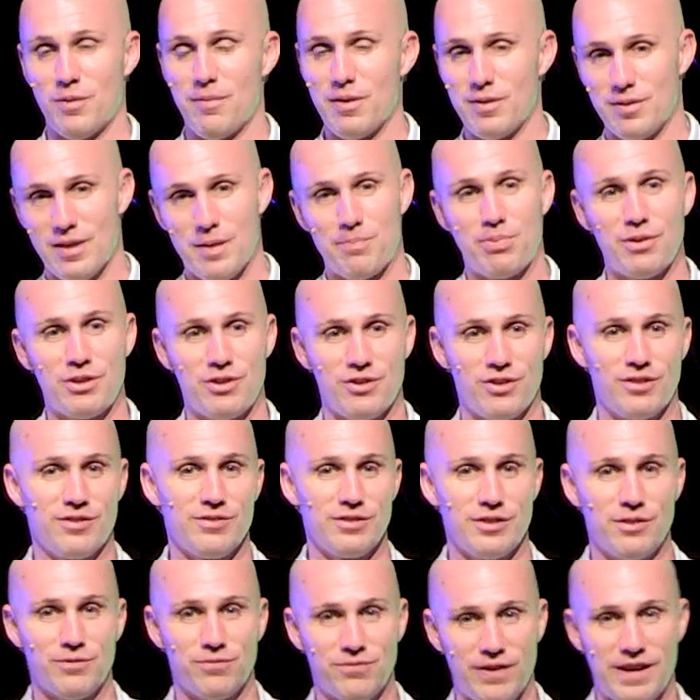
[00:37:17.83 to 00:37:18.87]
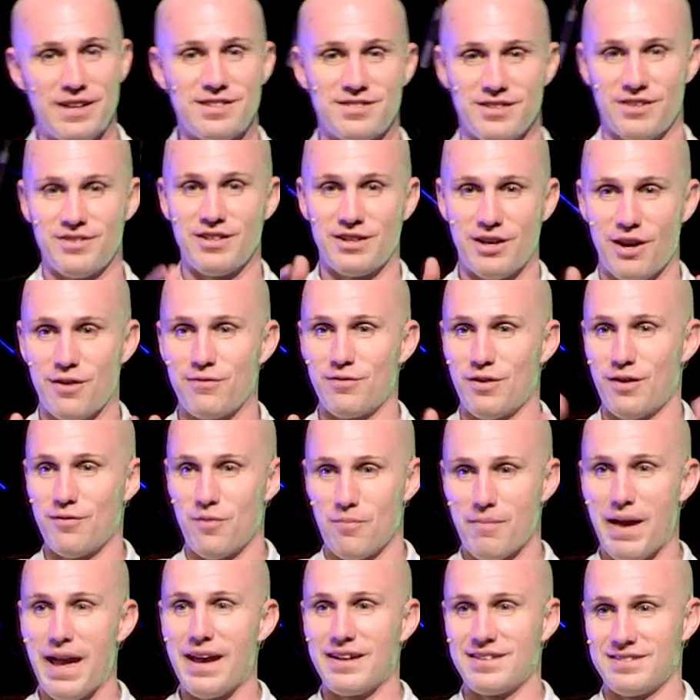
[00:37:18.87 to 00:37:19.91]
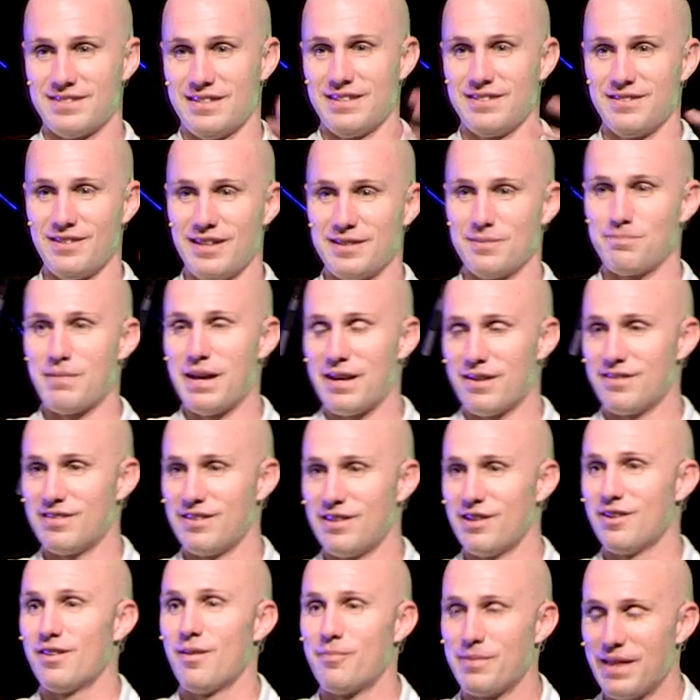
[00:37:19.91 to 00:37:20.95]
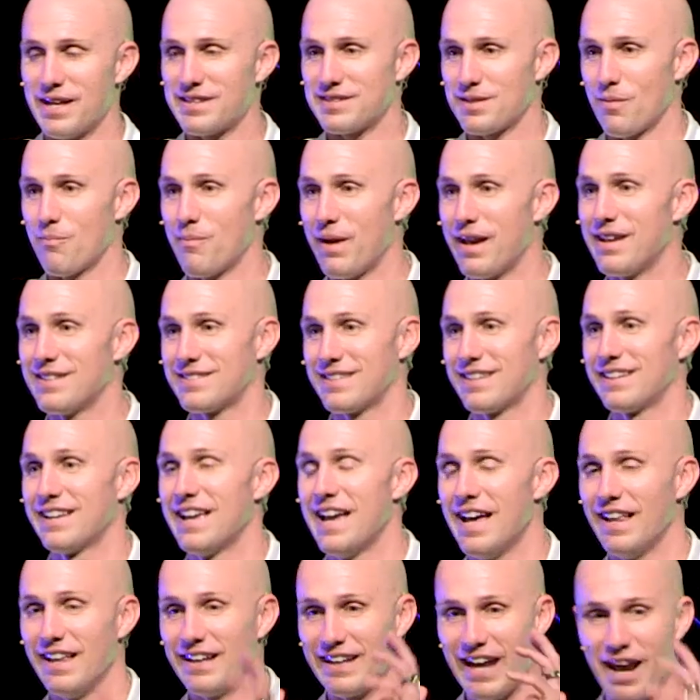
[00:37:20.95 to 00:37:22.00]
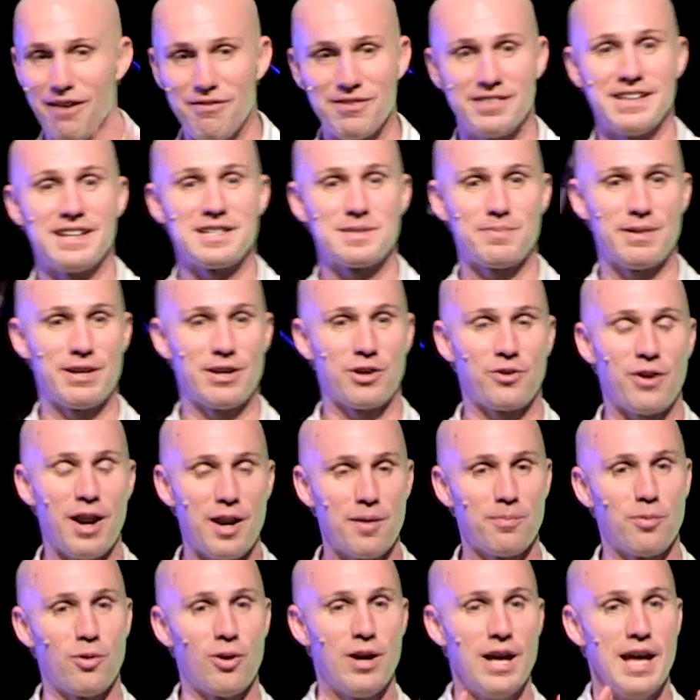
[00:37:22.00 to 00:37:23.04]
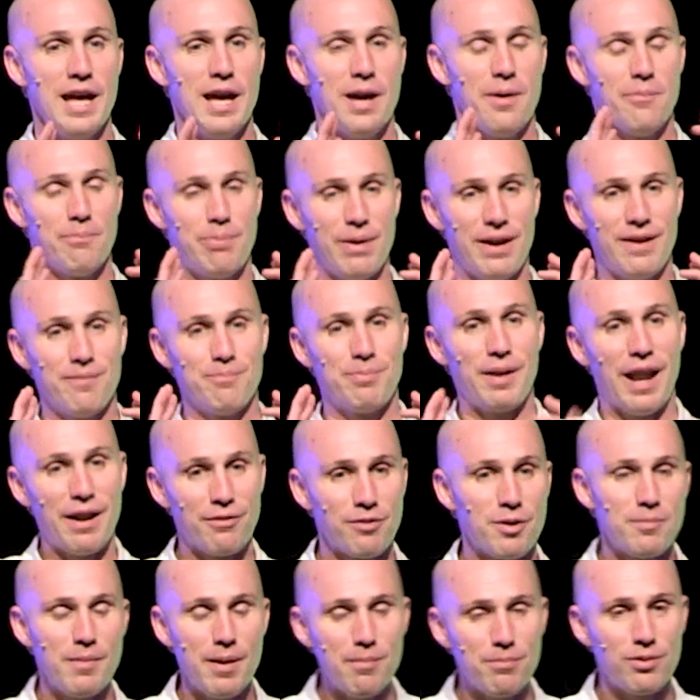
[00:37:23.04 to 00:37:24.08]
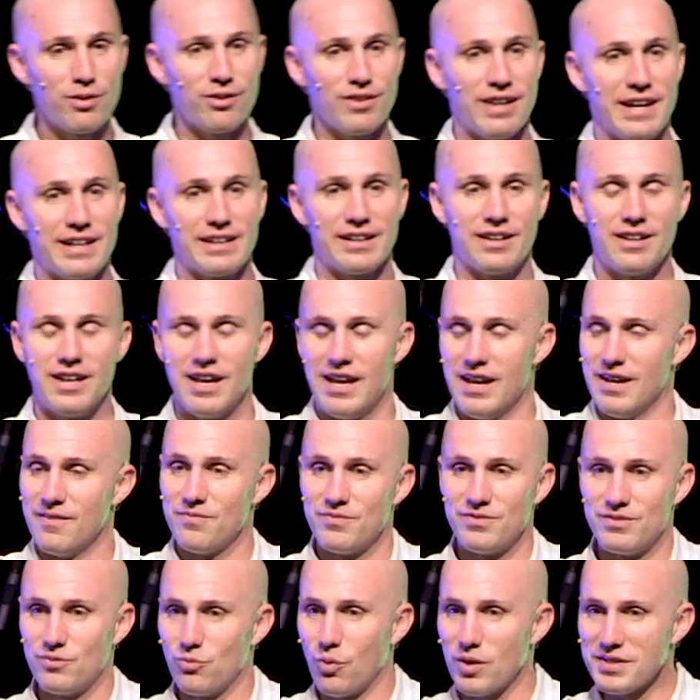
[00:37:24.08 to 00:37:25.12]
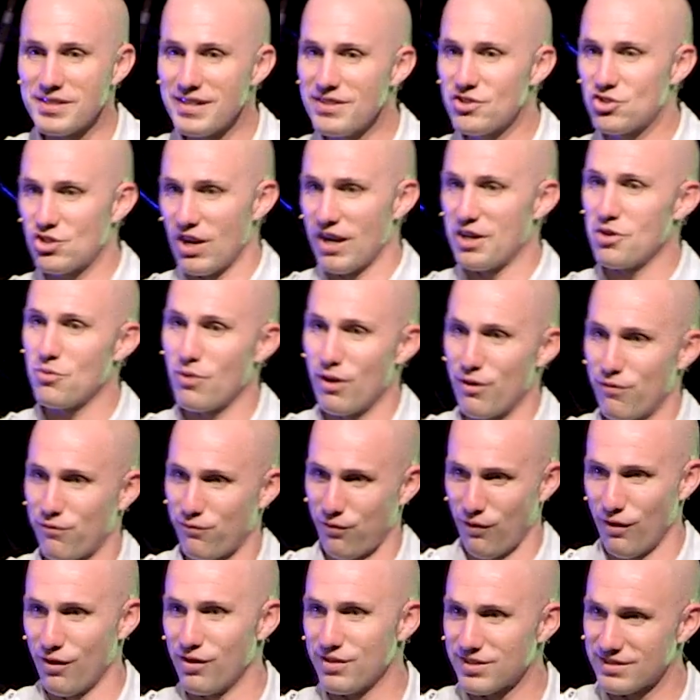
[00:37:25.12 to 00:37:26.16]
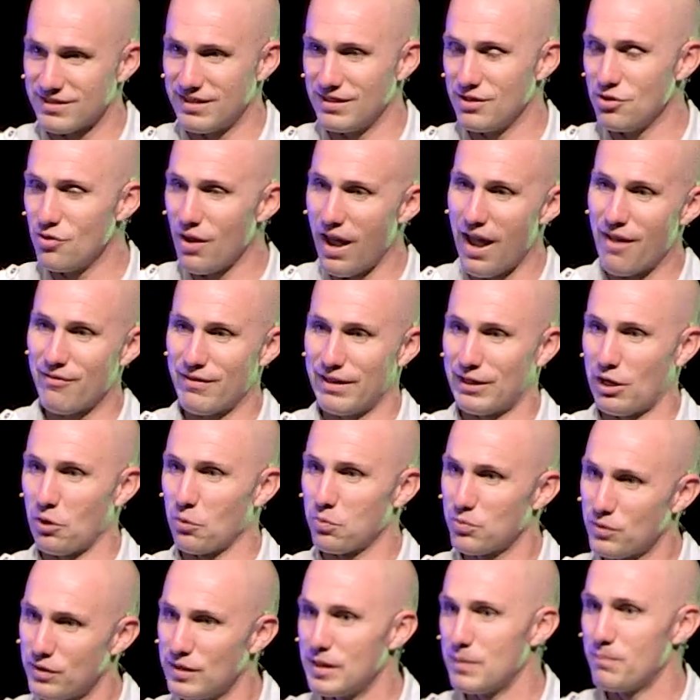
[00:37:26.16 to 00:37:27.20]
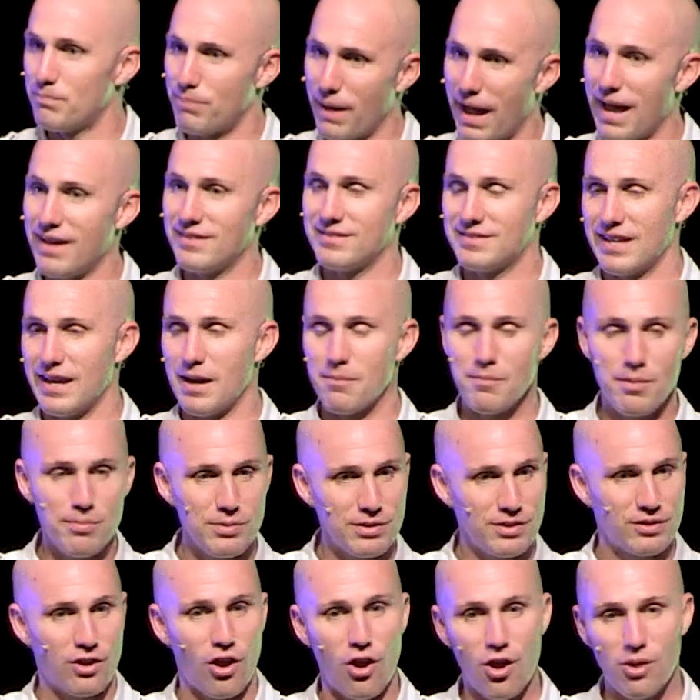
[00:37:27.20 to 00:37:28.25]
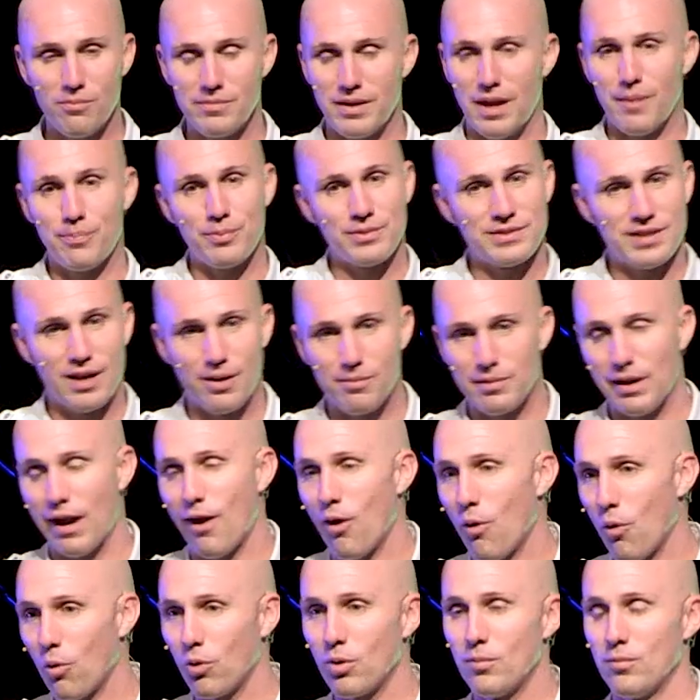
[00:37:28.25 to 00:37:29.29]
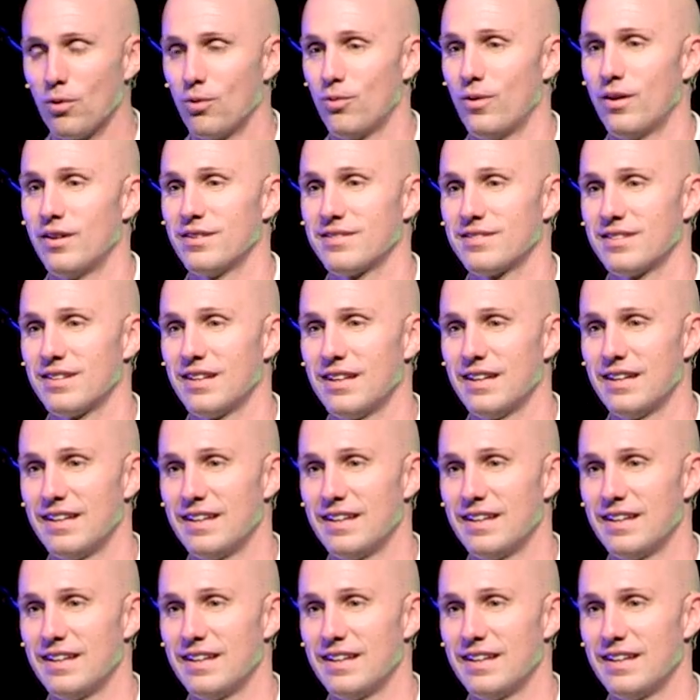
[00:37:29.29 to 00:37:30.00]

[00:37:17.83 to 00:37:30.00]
I mean, they put your, your face on the cover of a magazine, like man of the year. I mean, that's amazing. Like everything's been incredible. But, but I remember like, wasn't January 1st? Didn't you have like a really bad day? I remember you calling me up and telling me how horrible it was.